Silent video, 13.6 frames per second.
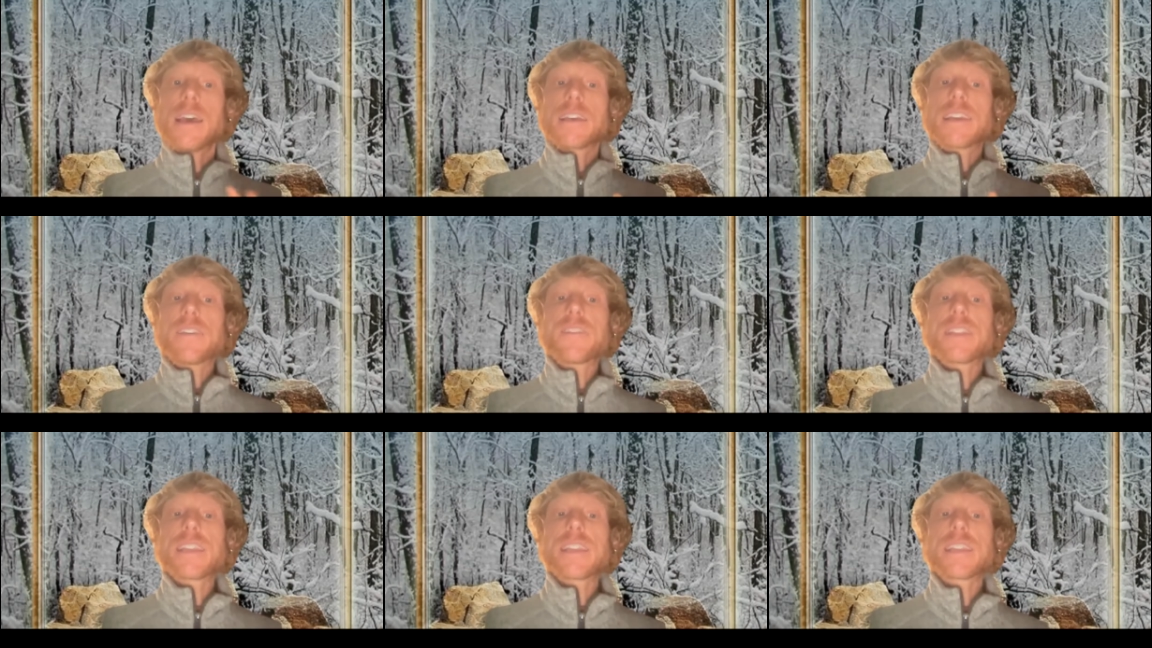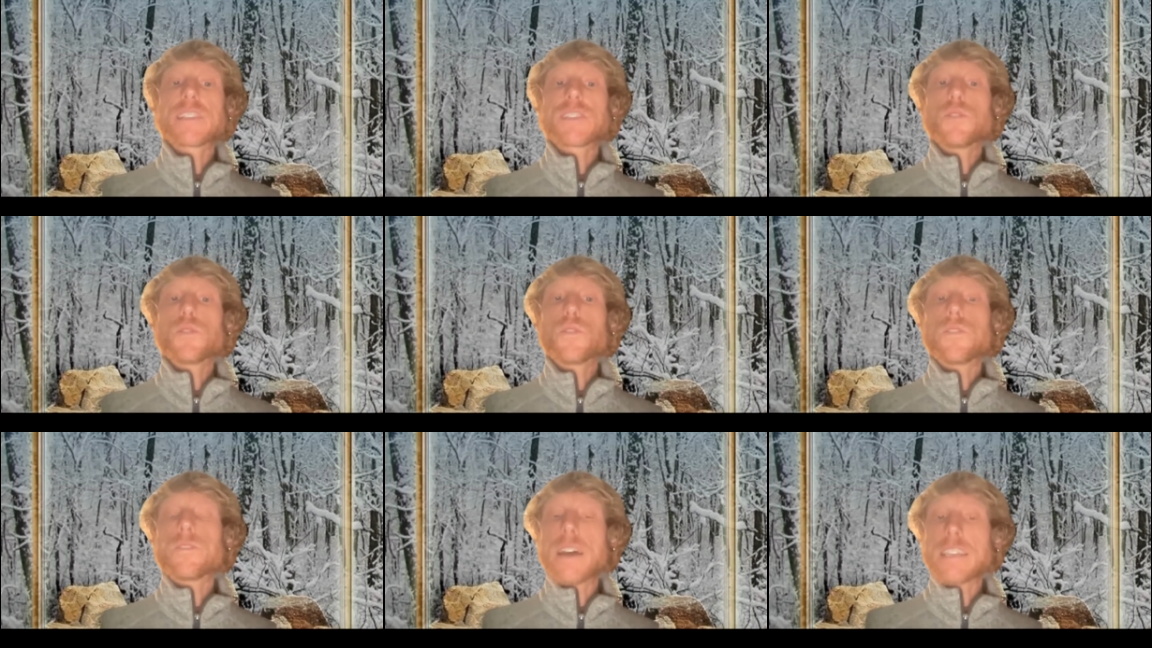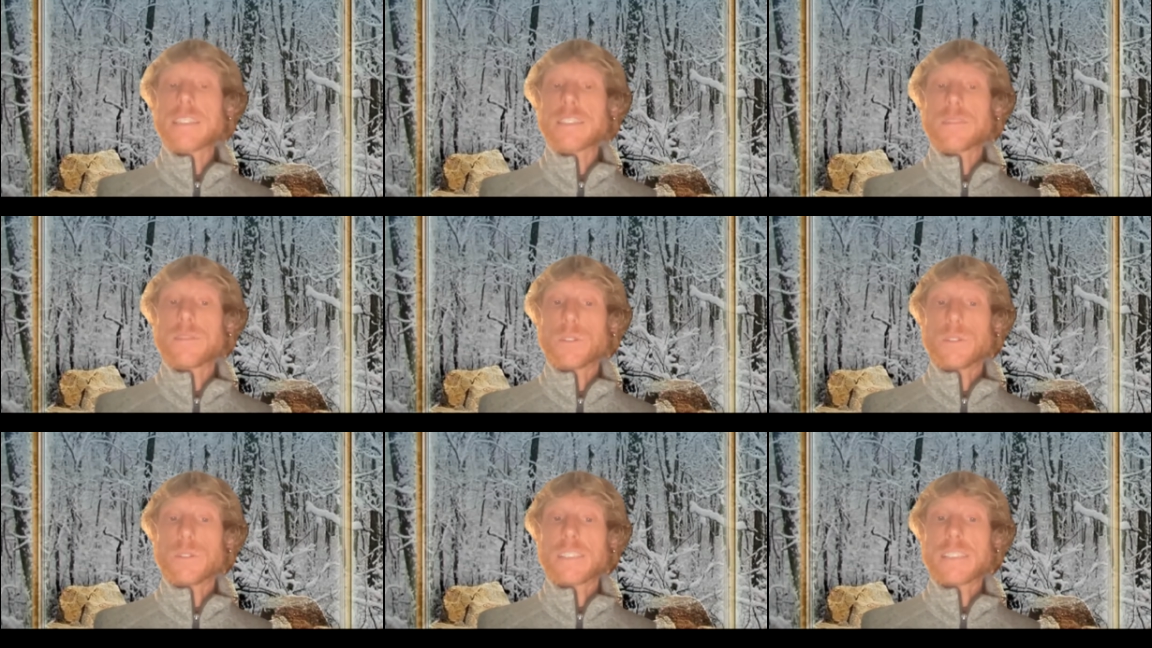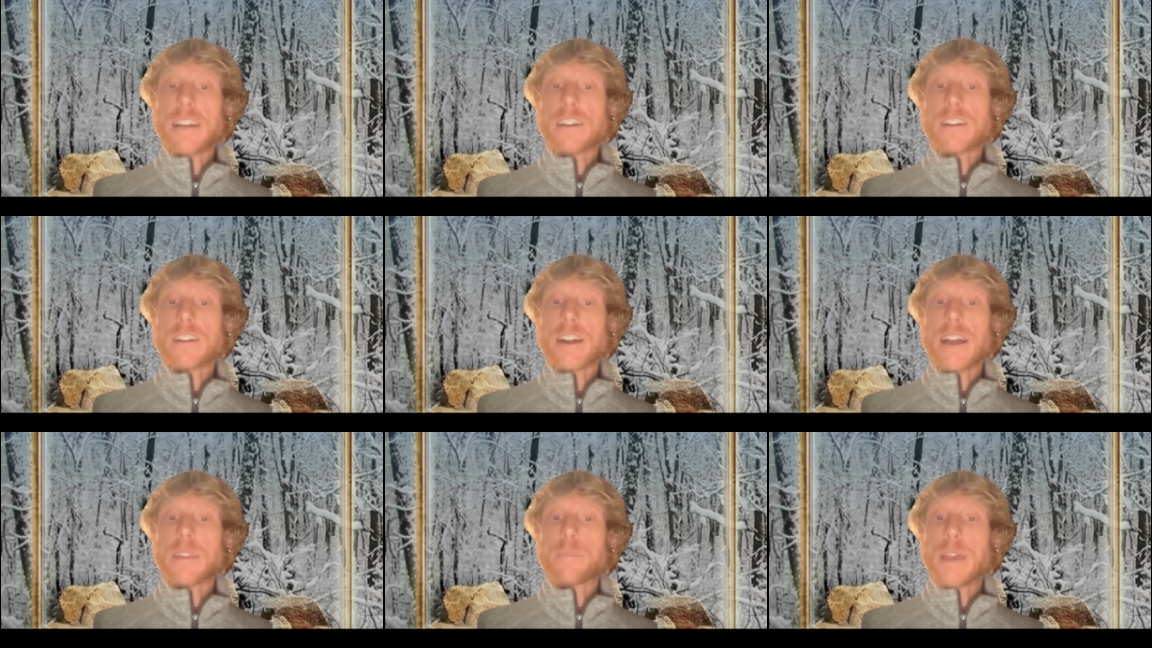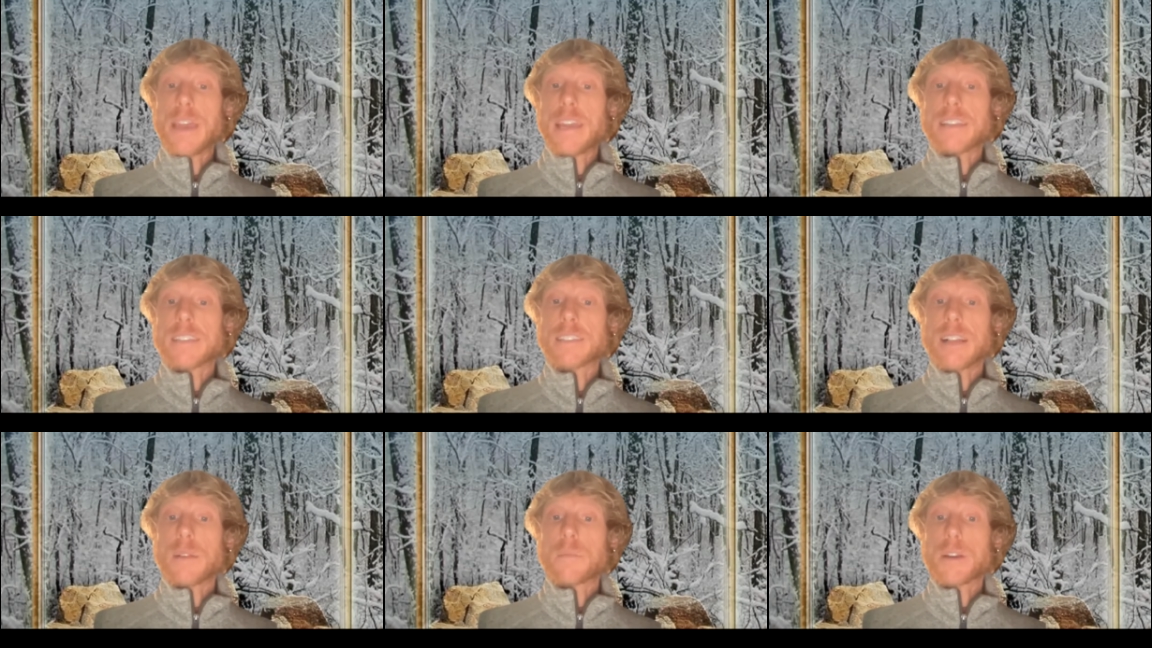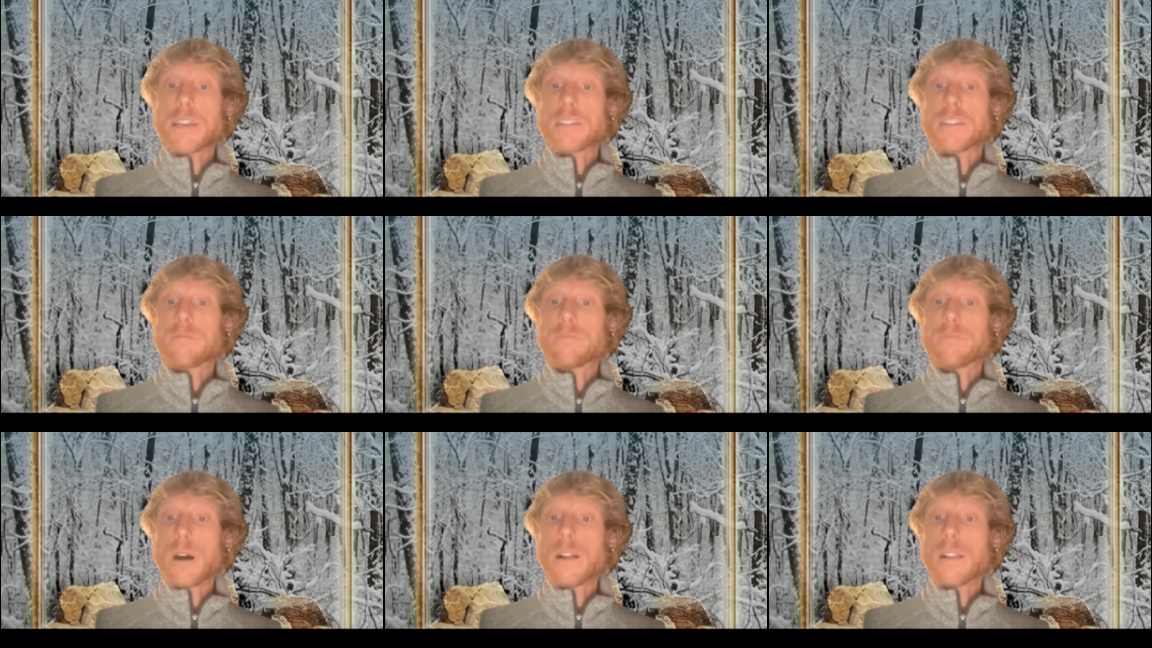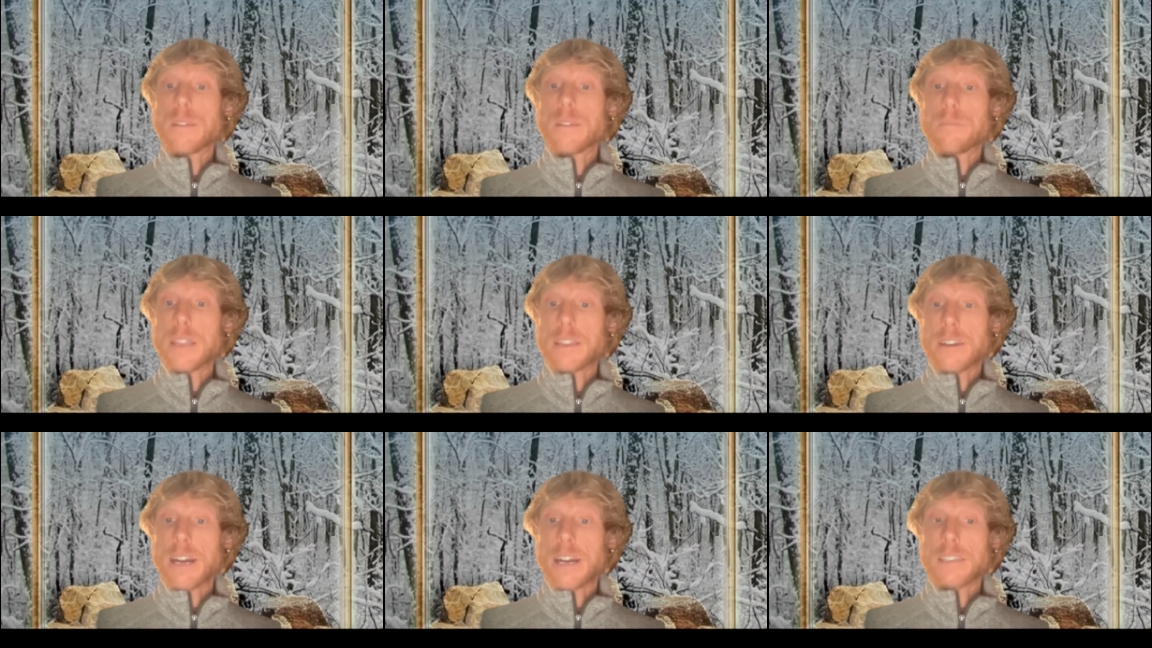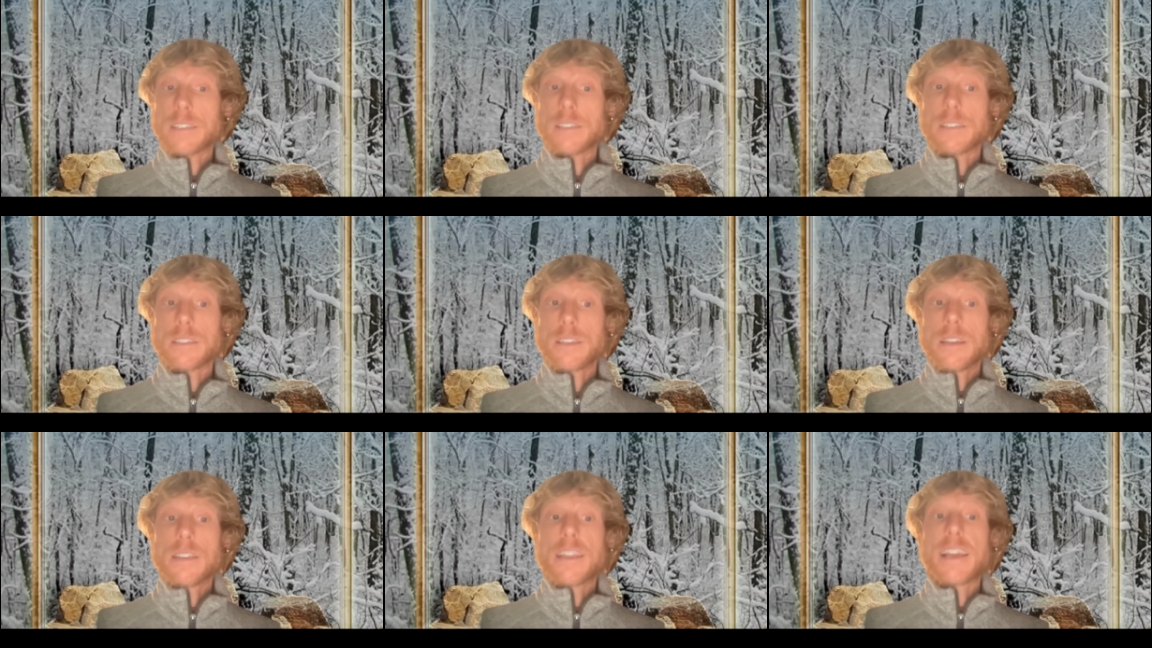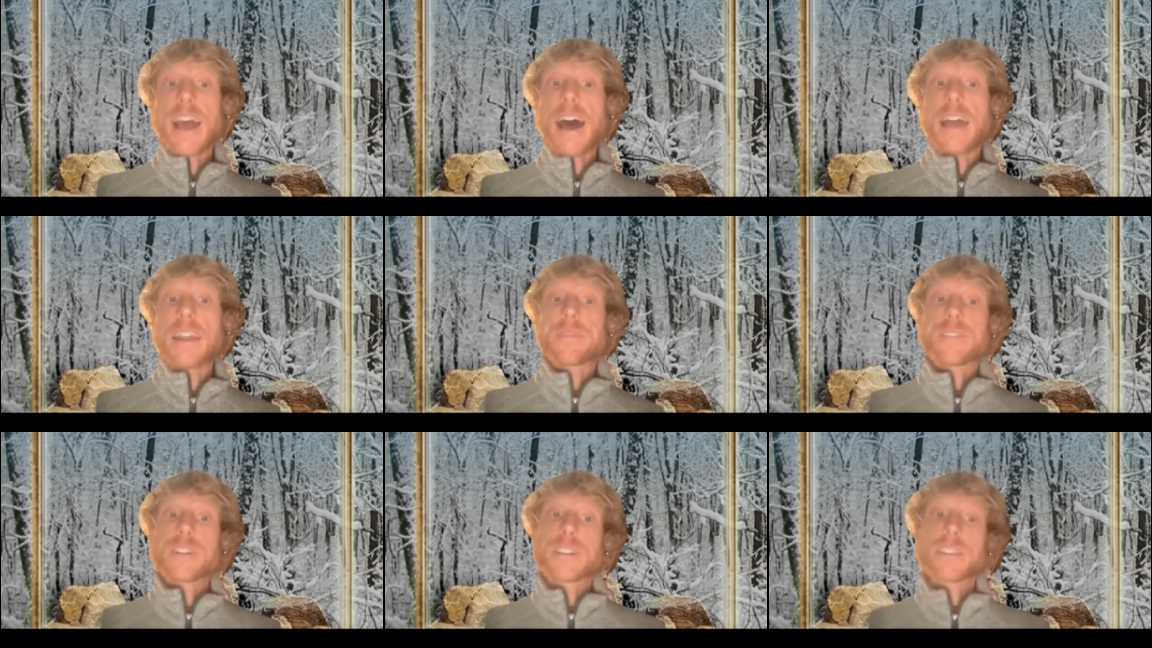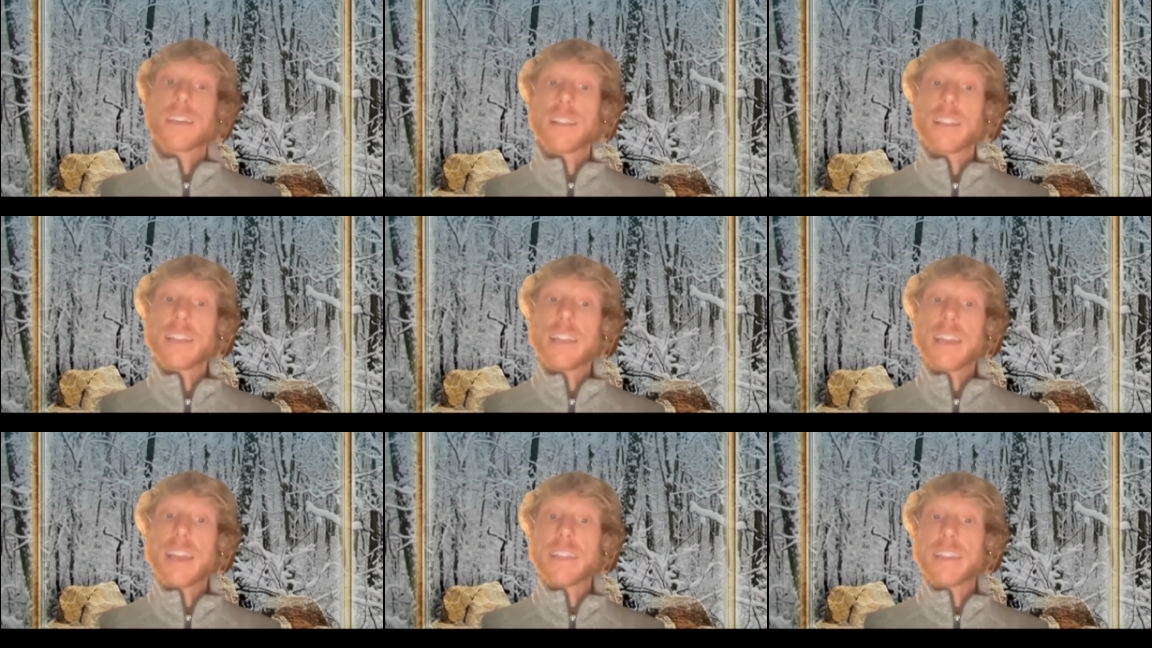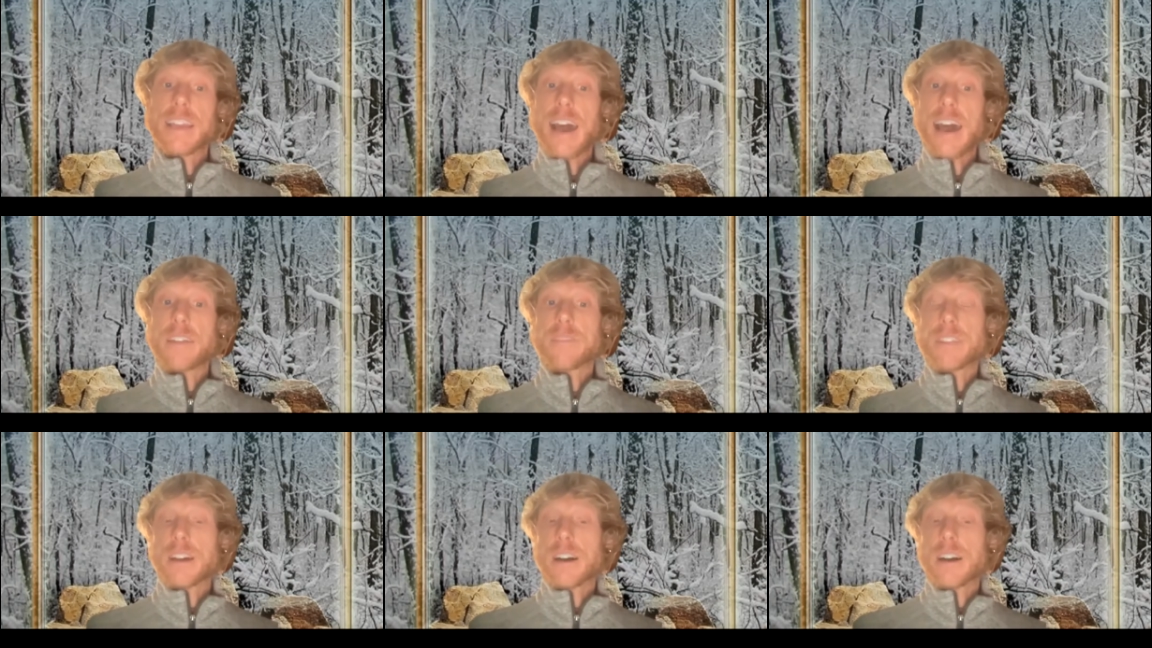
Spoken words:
Given that this Yule festival centered around the pagan celebration of Baal and Mithras, the god of fertility and the god of the